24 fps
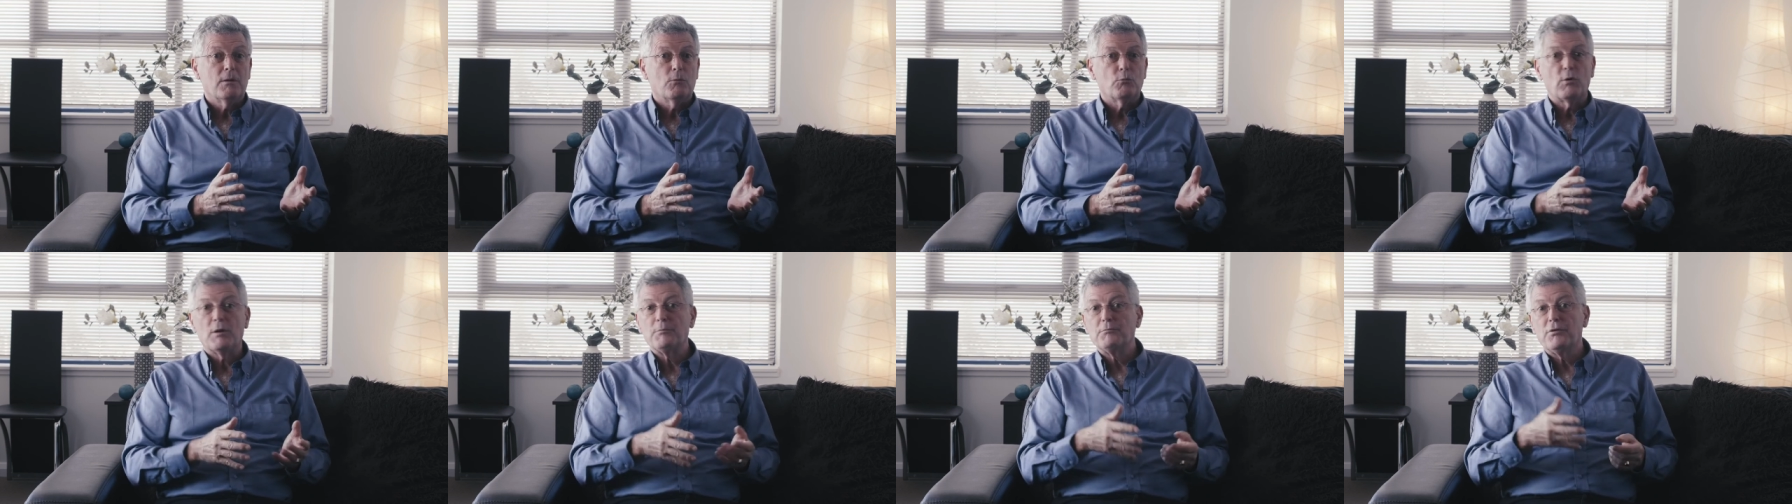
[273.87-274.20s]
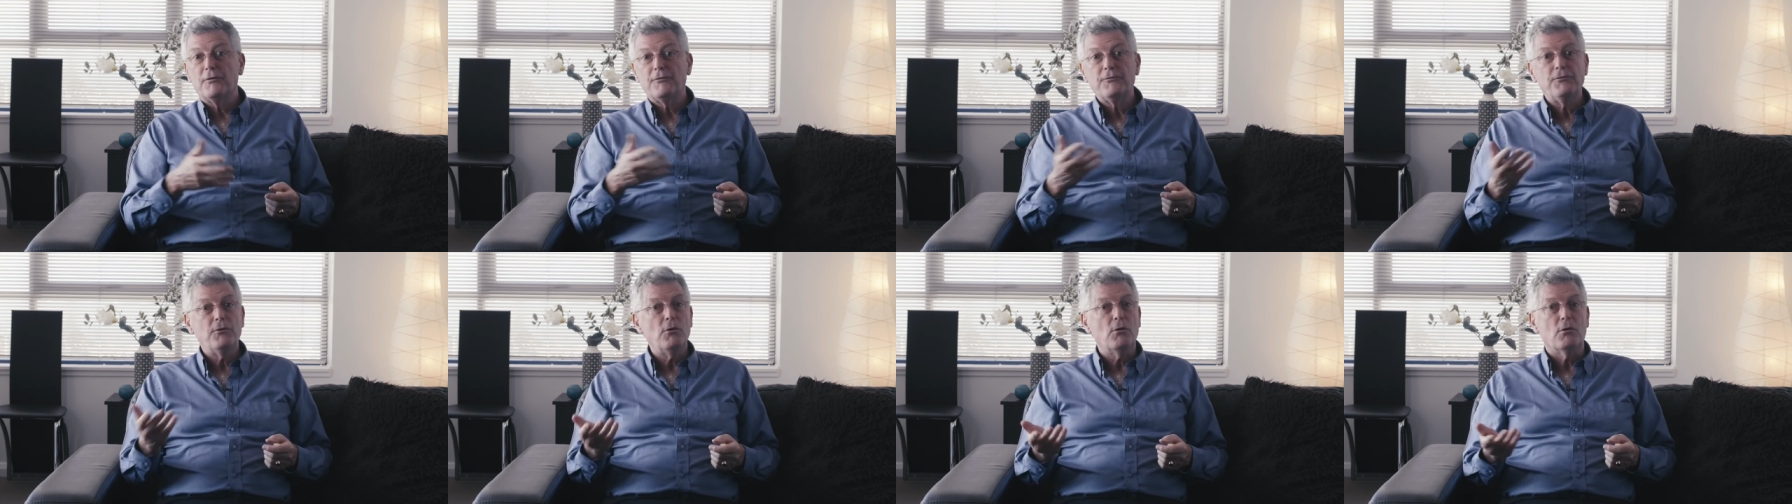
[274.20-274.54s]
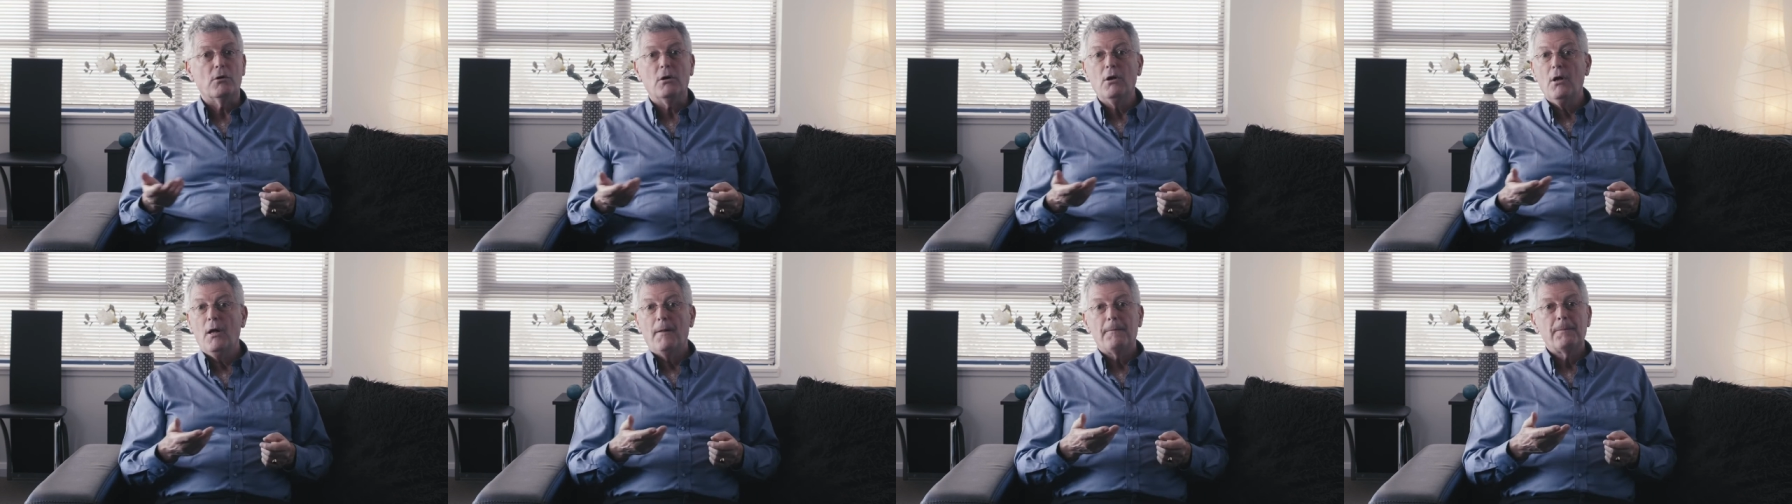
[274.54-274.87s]
when
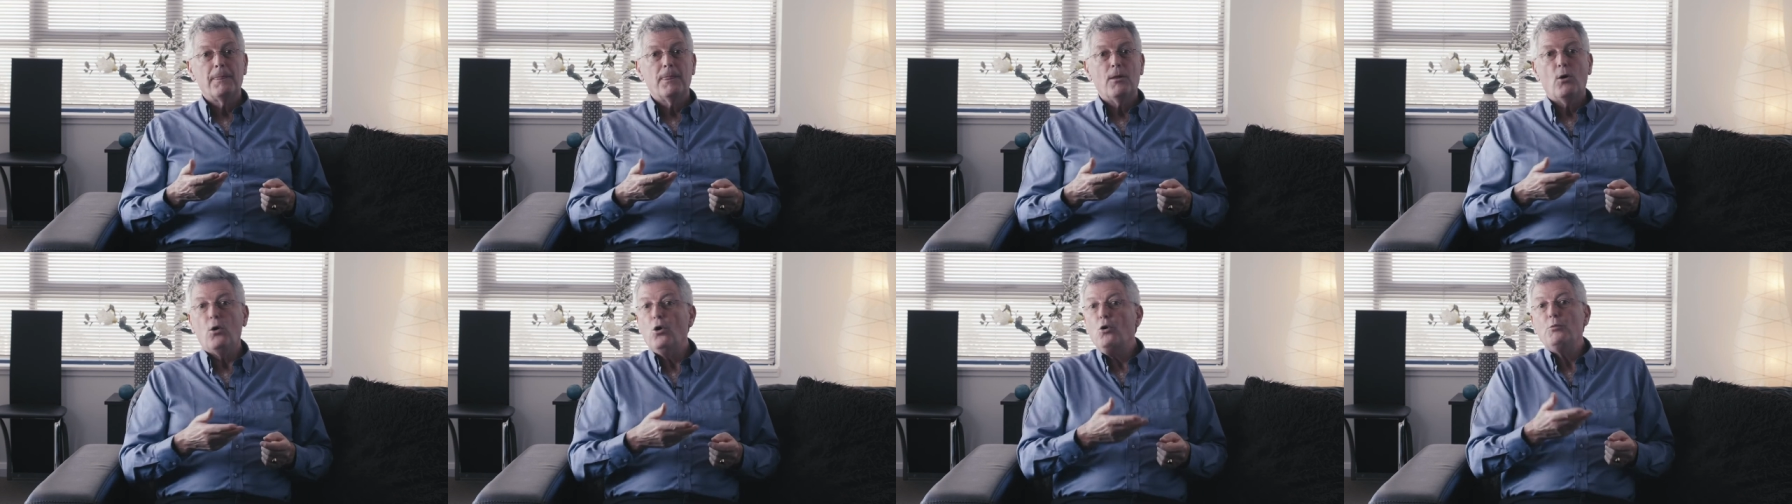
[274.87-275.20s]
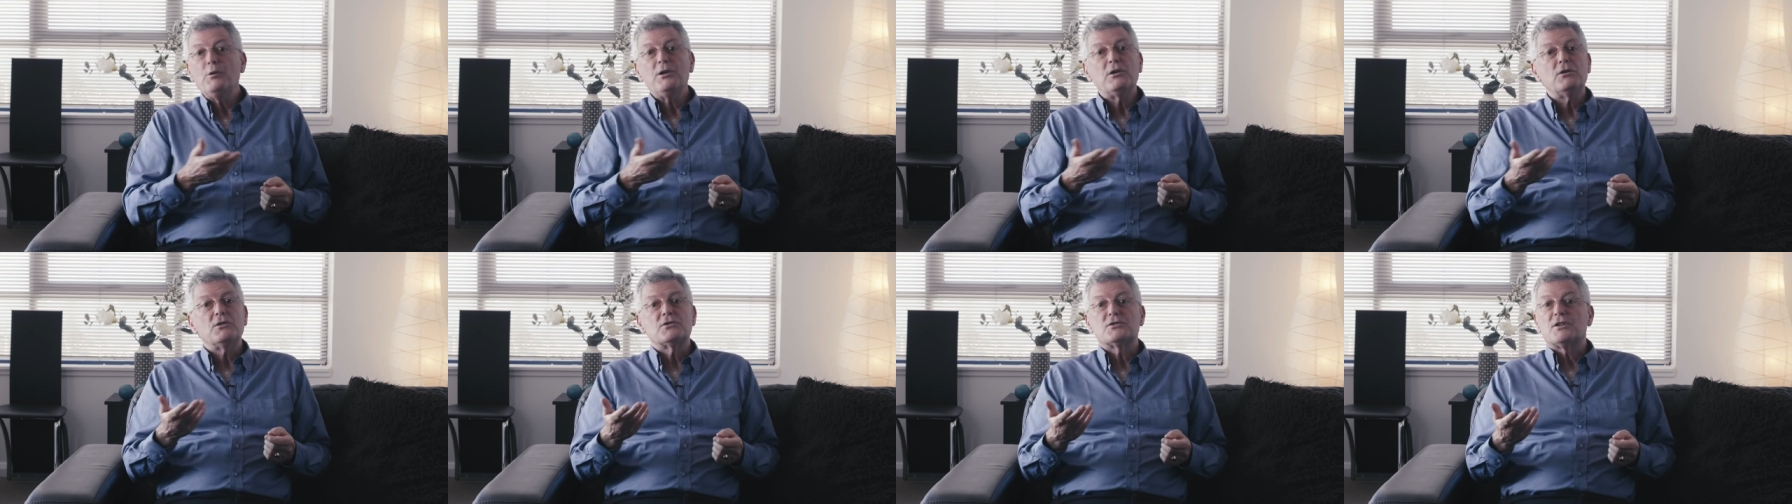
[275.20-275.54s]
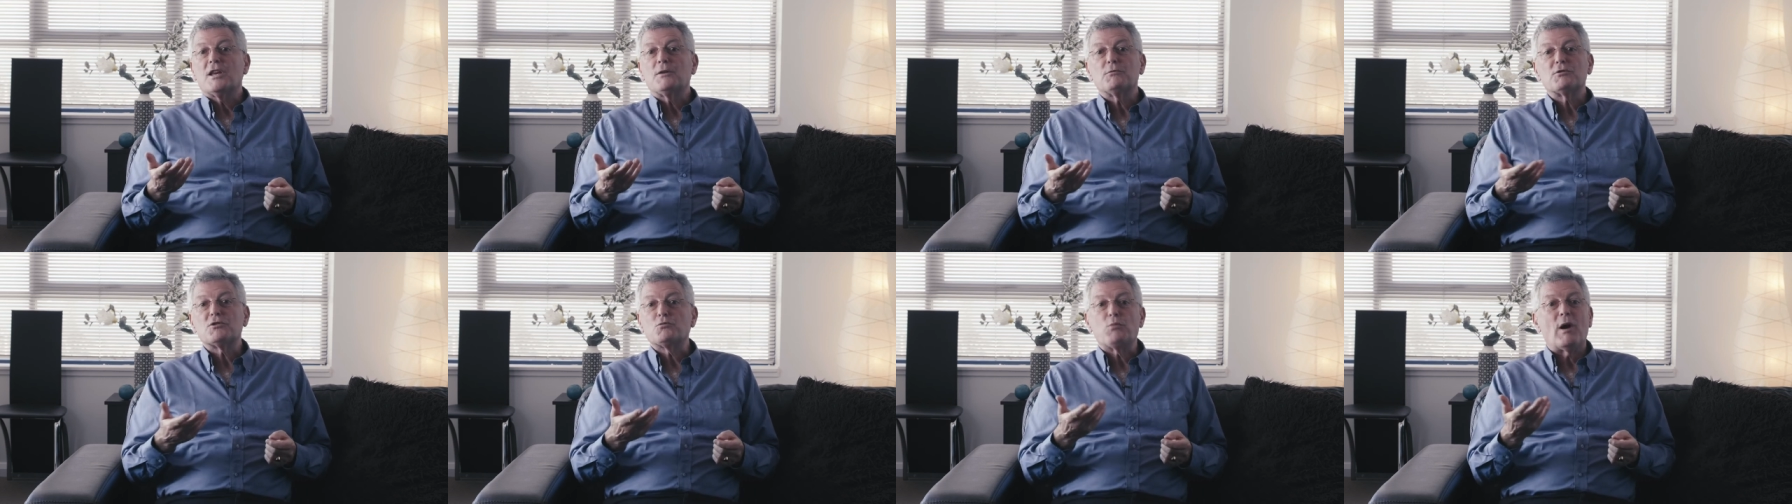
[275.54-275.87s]
before all we could
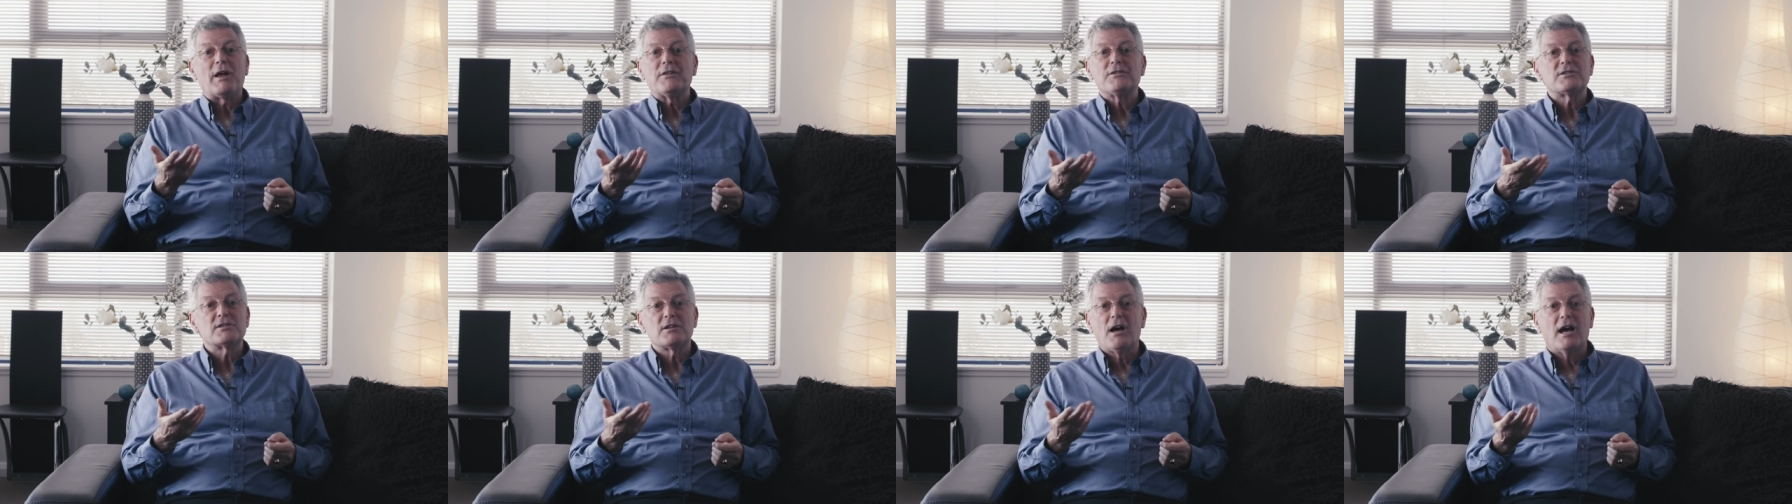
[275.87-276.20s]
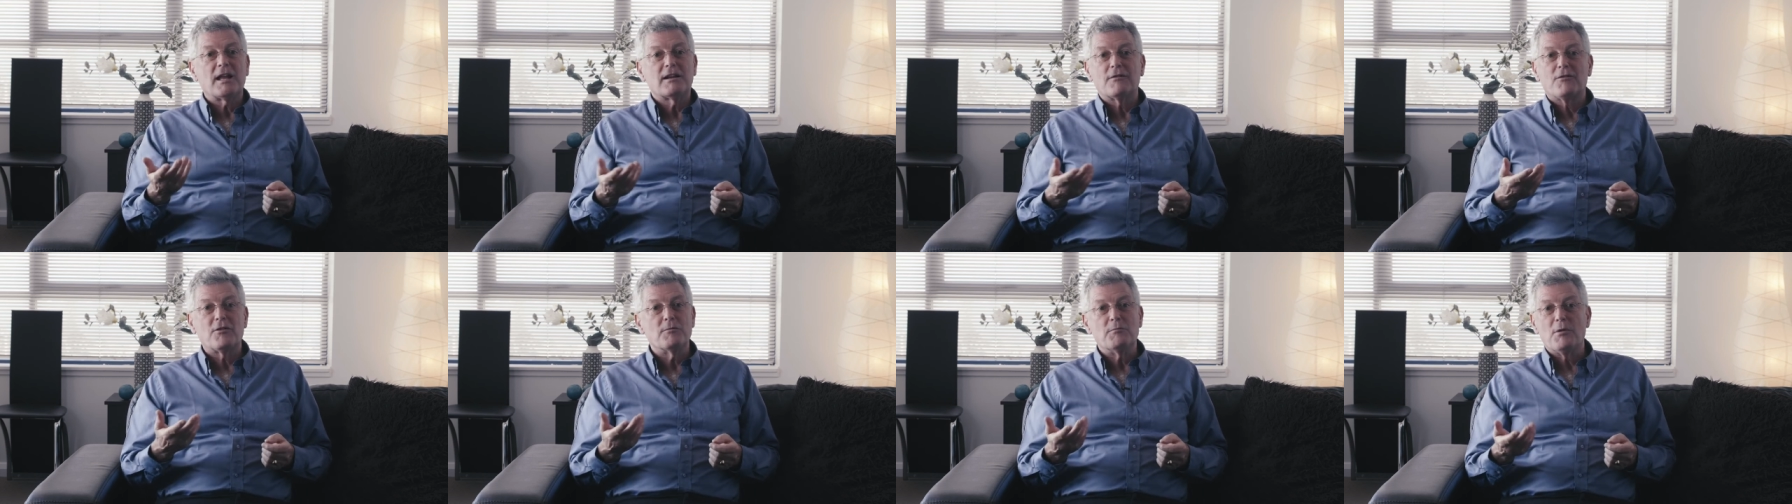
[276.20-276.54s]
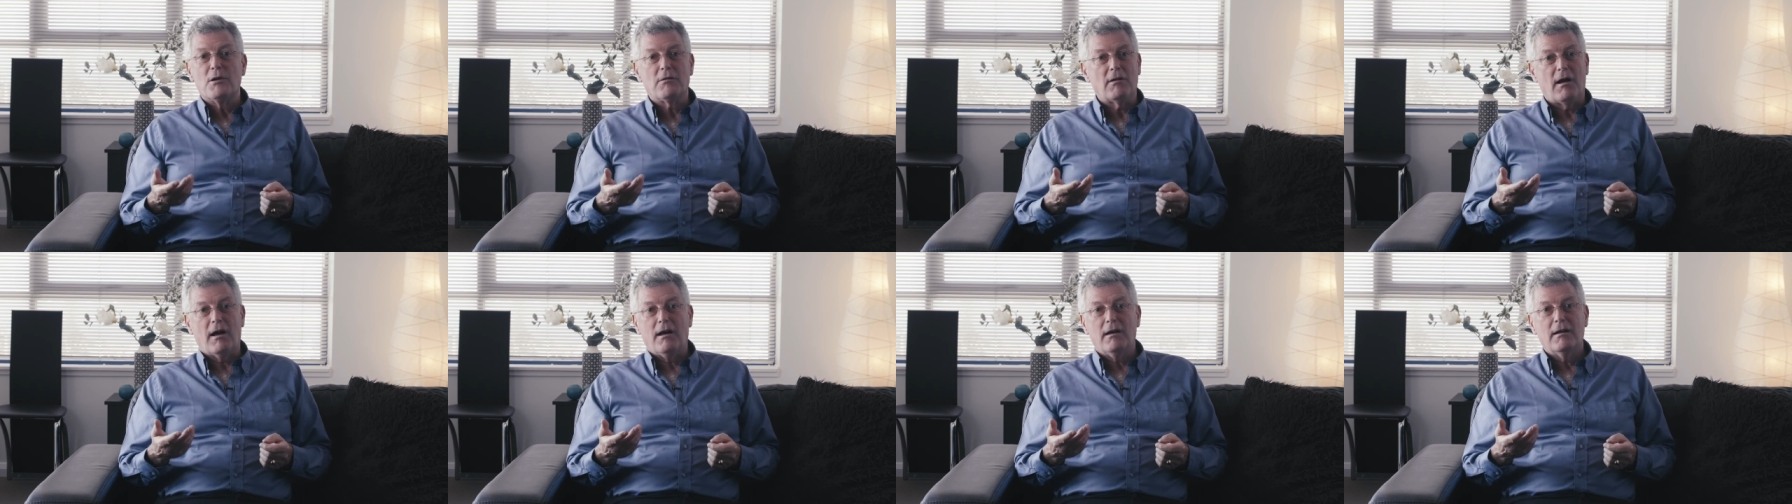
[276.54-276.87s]
see was one side of the
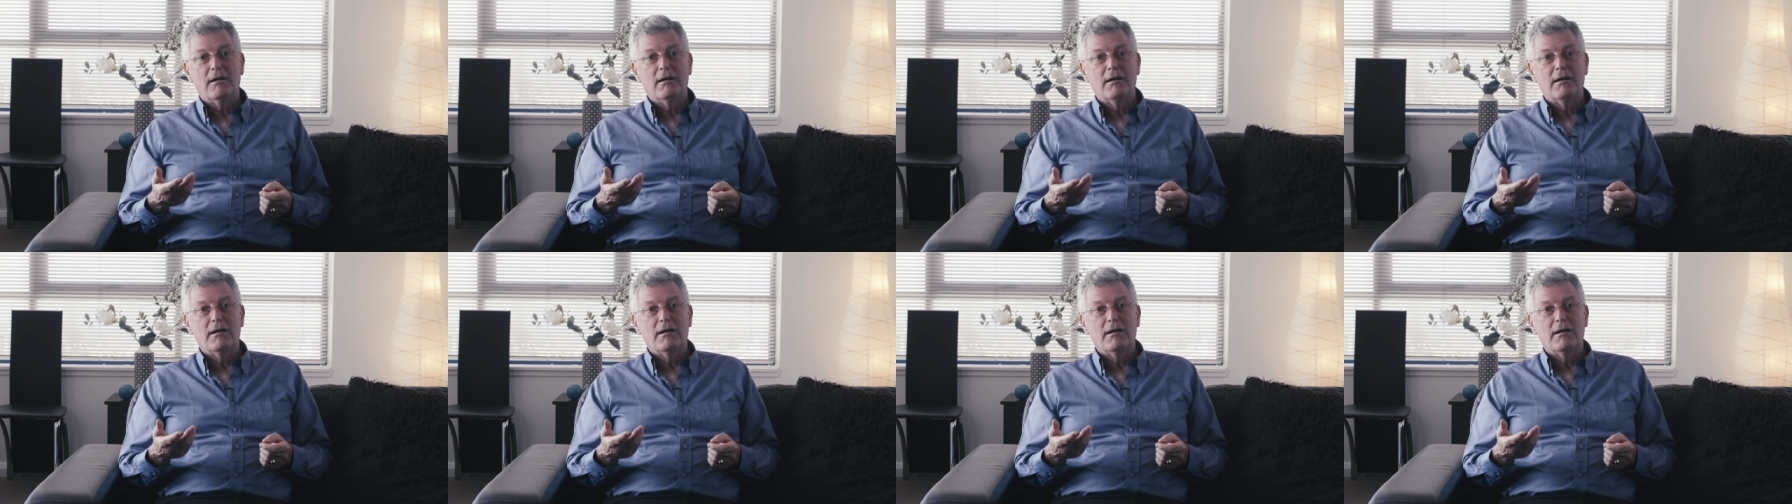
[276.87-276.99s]
mirror.